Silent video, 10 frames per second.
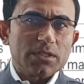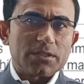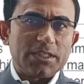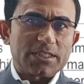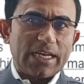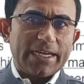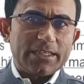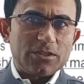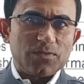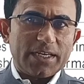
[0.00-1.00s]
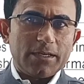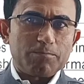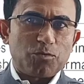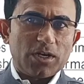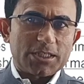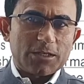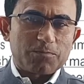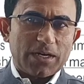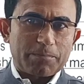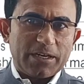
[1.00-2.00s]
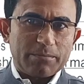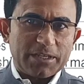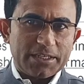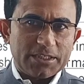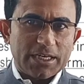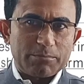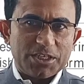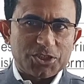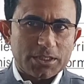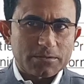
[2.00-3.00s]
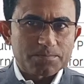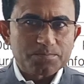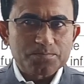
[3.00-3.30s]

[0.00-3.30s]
This line is very important for preliminary examination.